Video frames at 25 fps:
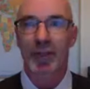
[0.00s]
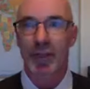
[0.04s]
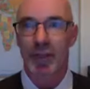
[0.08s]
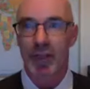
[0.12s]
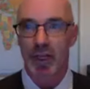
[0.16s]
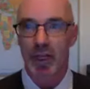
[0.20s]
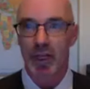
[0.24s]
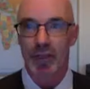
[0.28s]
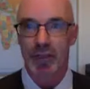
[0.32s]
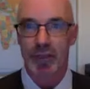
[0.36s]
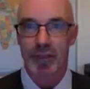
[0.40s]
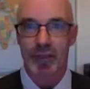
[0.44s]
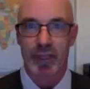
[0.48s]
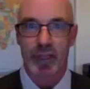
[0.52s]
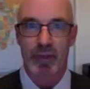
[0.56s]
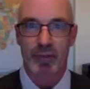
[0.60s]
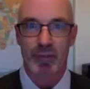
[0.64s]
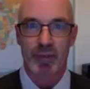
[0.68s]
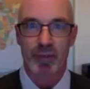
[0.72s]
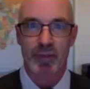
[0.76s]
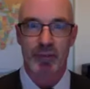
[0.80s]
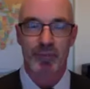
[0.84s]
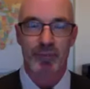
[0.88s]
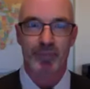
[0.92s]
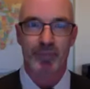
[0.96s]
the
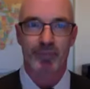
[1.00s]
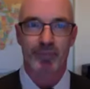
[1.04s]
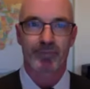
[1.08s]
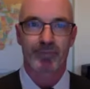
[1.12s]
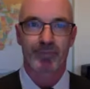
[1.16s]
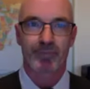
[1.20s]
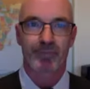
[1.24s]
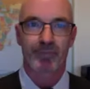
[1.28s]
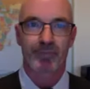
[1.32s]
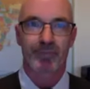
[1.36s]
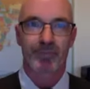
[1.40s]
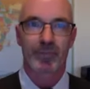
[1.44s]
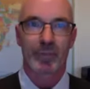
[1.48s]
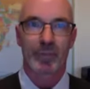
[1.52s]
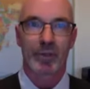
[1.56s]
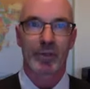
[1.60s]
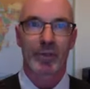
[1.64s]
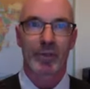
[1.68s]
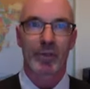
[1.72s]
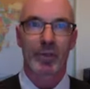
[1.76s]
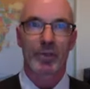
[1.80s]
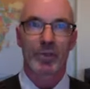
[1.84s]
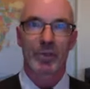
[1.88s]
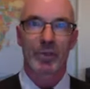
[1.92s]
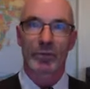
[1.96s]
concept.
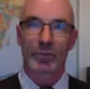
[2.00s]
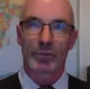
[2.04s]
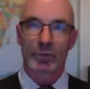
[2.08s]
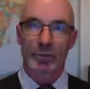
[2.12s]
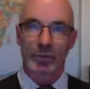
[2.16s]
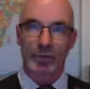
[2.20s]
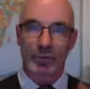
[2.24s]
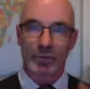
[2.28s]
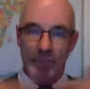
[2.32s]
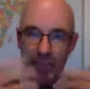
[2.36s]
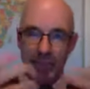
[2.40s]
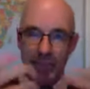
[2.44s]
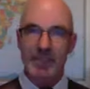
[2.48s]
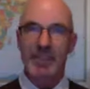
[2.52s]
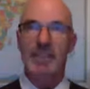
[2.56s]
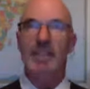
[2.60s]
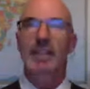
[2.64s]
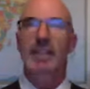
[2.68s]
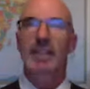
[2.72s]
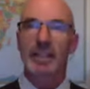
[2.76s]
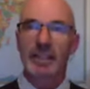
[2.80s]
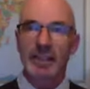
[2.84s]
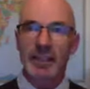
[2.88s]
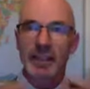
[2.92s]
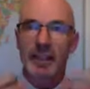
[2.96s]
So, so let's get
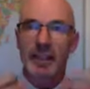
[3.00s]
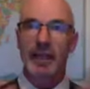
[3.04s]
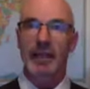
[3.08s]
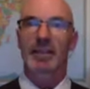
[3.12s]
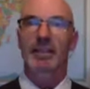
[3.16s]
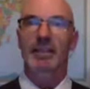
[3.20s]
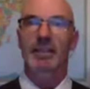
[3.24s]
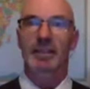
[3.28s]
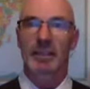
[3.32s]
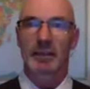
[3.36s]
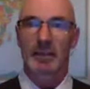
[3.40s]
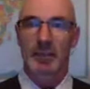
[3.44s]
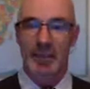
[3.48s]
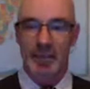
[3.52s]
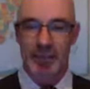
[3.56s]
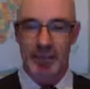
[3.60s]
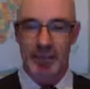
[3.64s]
into that a little bit